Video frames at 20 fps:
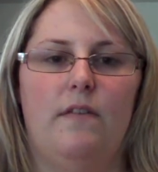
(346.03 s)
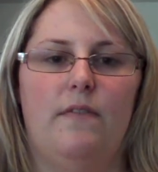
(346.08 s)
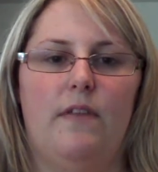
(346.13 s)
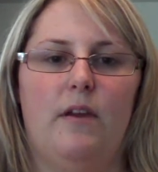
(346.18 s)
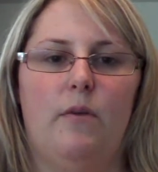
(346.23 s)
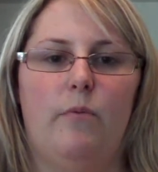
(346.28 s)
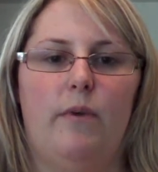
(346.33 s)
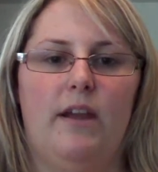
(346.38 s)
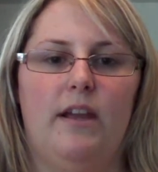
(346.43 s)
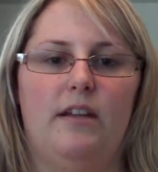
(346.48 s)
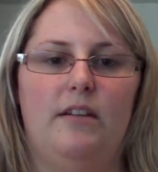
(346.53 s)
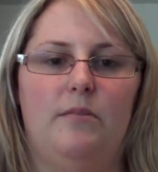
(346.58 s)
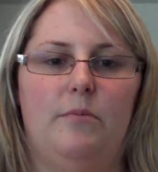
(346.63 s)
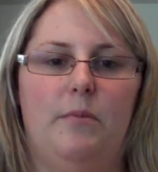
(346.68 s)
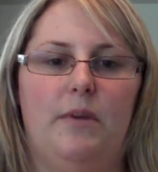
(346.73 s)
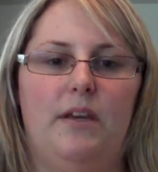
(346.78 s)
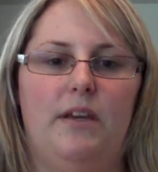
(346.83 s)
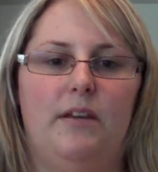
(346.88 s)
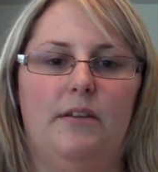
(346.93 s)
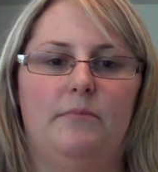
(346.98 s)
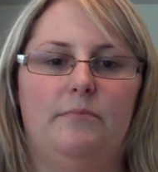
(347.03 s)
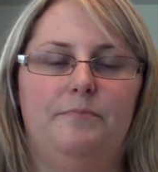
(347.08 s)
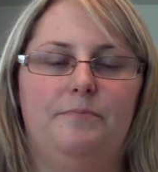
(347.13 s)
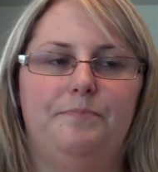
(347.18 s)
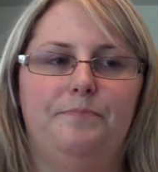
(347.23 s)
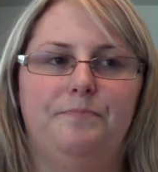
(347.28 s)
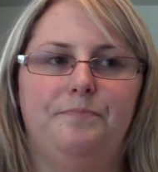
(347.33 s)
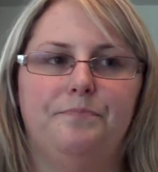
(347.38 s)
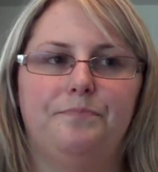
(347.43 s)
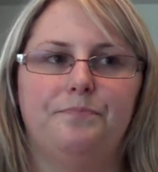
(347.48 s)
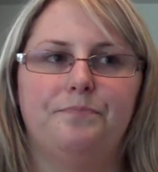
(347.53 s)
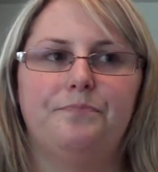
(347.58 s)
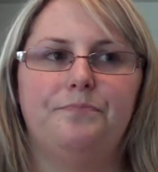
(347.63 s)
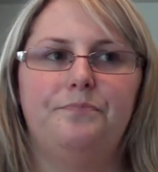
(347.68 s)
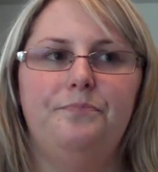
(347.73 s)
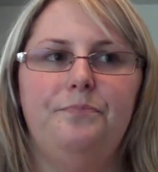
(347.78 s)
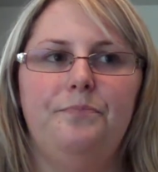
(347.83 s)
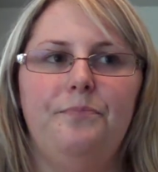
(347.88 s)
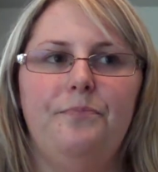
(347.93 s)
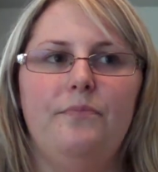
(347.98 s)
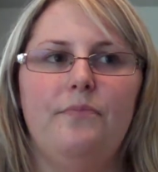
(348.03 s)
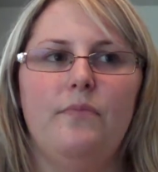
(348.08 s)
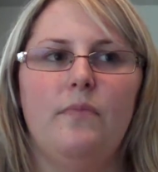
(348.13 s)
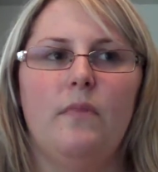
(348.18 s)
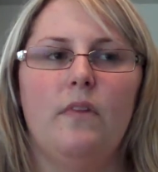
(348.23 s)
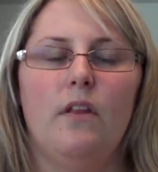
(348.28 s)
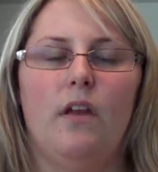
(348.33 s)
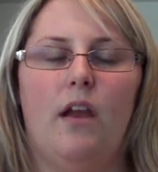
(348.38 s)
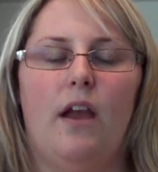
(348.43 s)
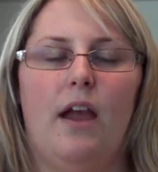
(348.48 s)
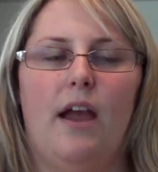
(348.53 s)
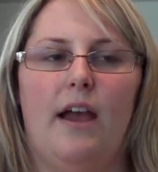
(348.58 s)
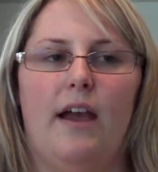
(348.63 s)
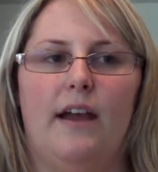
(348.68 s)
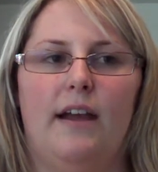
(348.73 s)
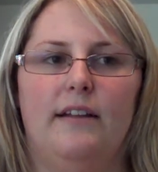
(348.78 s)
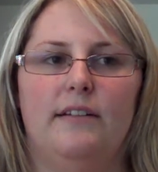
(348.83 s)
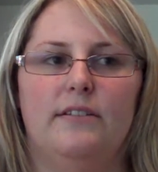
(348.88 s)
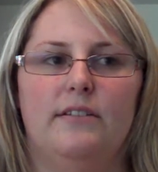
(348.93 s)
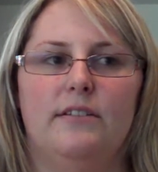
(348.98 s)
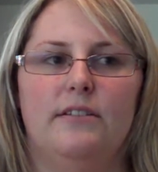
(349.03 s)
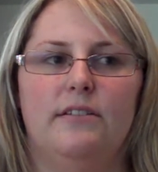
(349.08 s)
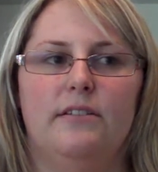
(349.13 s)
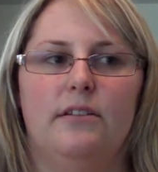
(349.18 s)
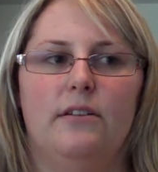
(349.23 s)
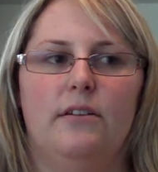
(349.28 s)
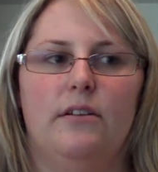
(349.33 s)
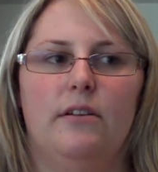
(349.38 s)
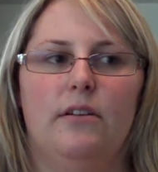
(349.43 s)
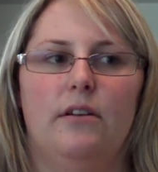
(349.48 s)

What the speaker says: They weighed me at